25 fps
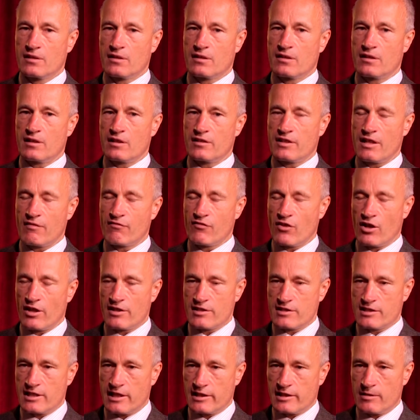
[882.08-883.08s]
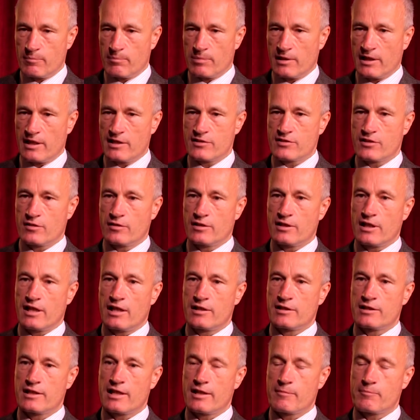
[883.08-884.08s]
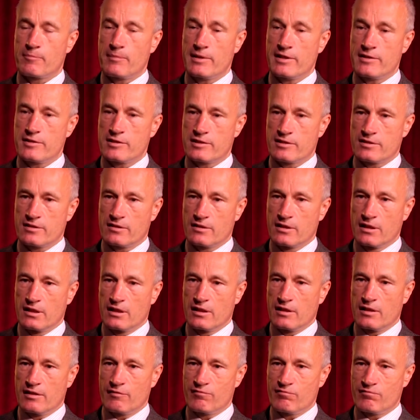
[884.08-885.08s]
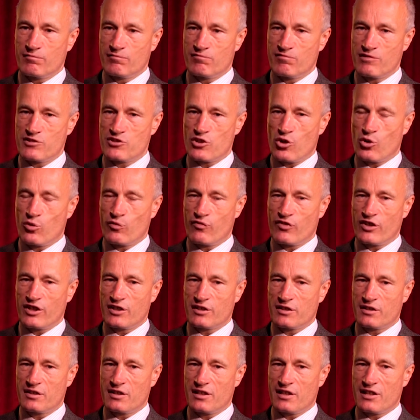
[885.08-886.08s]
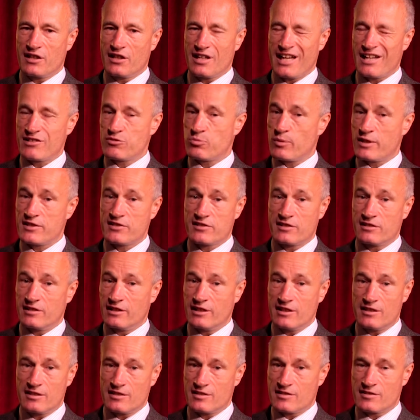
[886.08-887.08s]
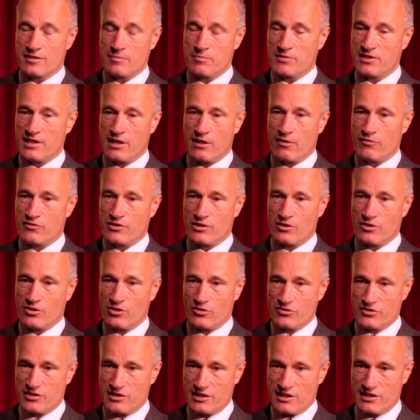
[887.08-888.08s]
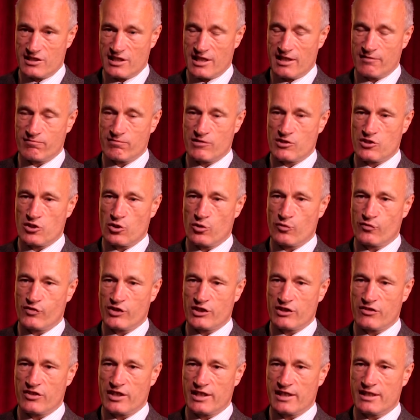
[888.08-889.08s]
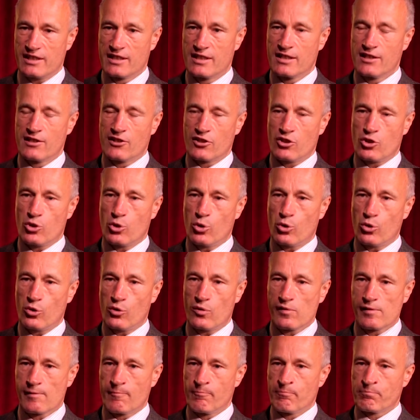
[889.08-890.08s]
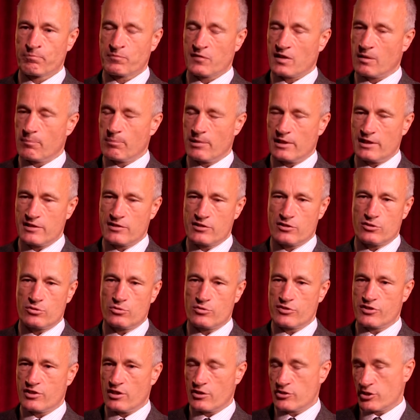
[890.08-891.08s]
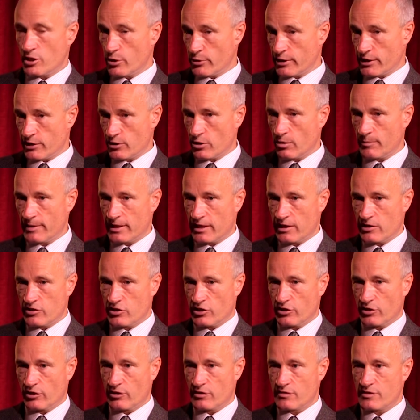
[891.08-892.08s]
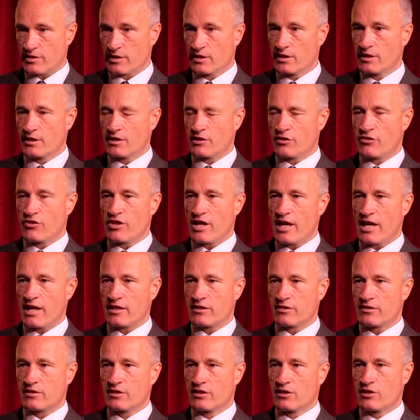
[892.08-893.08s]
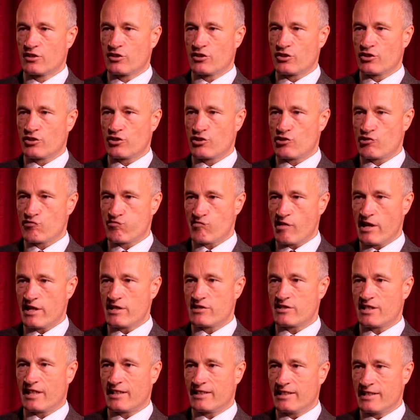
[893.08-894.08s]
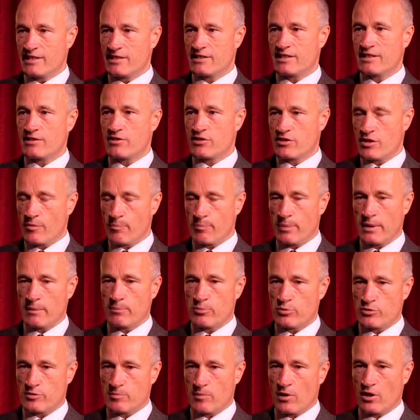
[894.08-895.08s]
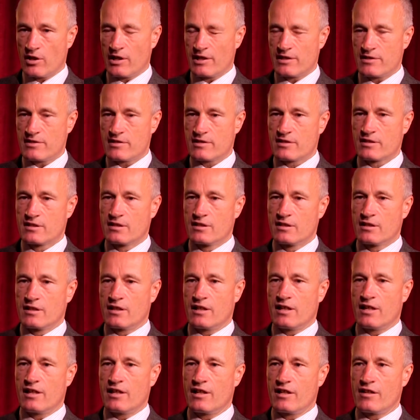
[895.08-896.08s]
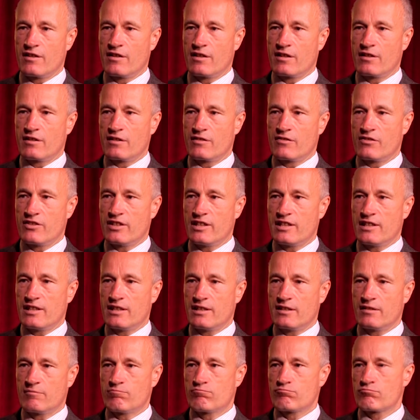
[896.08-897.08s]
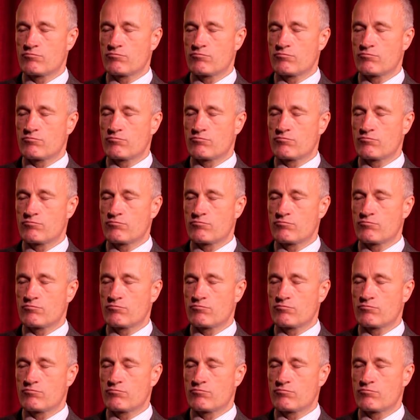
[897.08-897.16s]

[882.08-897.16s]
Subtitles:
that violence taking place, and that means resolving, as Western leaders themselves are constantly saying, resolving the core political, socio-economic issues that create, at least in some people's minds, the